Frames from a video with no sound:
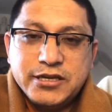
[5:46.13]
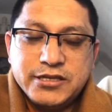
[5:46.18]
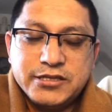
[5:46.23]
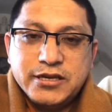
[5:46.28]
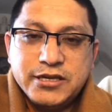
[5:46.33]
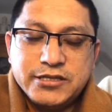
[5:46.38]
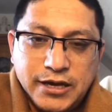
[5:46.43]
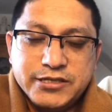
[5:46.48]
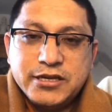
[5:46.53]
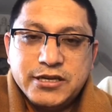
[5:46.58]

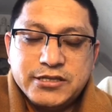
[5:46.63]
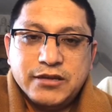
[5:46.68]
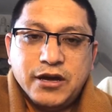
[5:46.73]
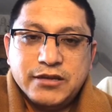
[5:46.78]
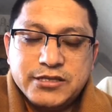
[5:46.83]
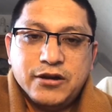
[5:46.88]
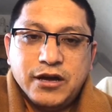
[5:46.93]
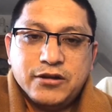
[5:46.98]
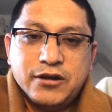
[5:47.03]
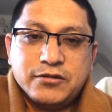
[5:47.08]
and we
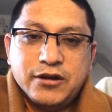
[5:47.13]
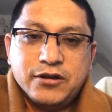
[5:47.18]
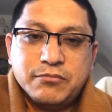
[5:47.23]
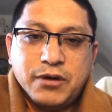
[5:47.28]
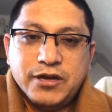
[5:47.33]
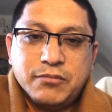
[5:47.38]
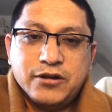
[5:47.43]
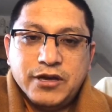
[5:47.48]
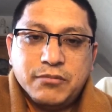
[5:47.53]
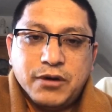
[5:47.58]
are not
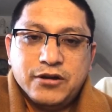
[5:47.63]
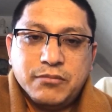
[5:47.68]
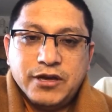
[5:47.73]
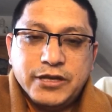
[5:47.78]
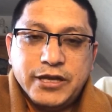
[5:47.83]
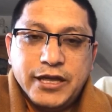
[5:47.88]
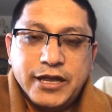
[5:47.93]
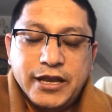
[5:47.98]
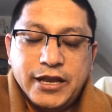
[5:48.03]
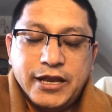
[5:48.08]

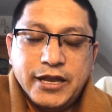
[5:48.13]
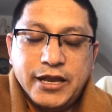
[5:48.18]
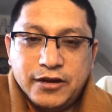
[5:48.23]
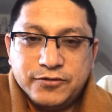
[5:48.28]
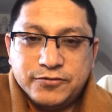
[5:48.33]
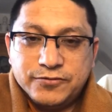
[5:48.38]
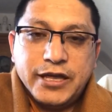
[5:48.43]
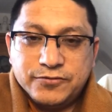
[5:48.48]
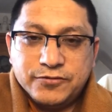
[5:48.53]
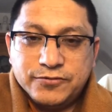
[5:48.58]
mindful
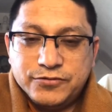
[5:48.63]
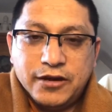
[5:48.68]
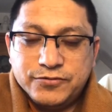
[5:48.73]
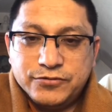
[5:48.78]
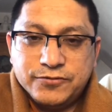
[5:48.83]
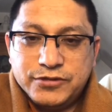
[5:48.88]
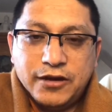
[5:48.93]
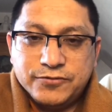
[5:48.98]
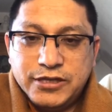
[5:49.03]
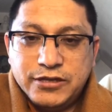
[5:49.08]
enough to
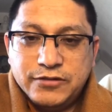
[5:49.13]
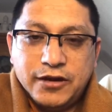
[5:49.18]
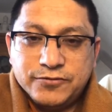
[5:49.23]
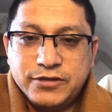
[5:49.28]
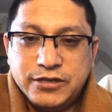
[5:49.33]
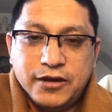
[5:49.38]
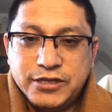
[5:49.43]
deal with